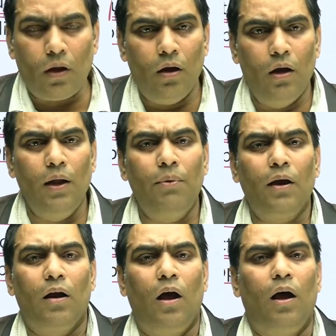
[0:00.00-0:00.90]
labor
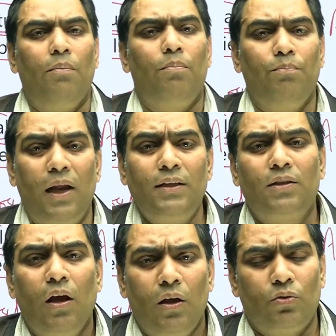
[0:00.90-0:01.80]
bills,
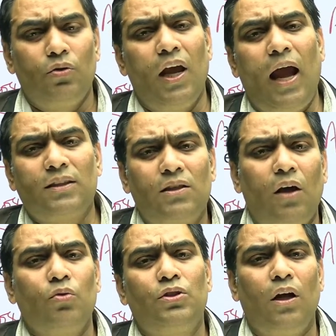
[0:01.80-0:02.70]
so they ask the
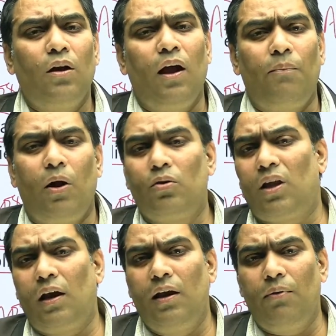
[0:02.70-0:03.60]
question about the
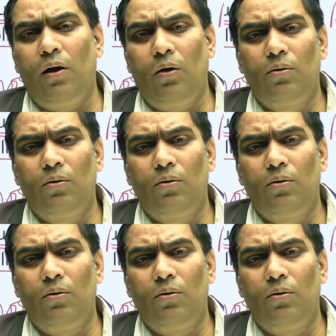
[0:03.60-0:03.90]
labor law.